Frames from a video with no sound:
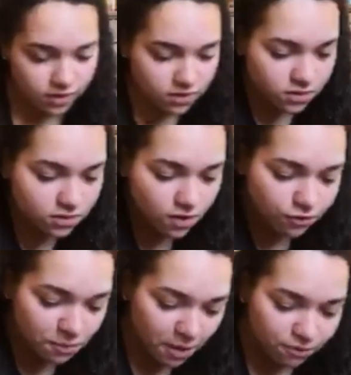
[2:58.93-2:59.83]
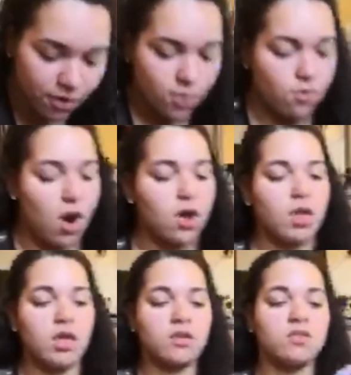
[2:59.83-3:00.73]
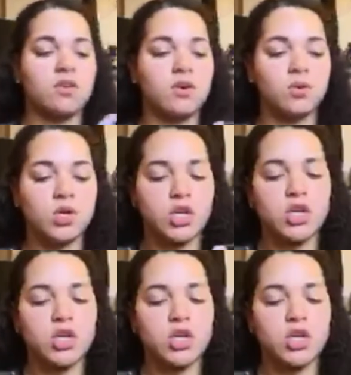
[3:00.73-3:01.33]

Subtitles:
this is stuff from my friend Rocky. So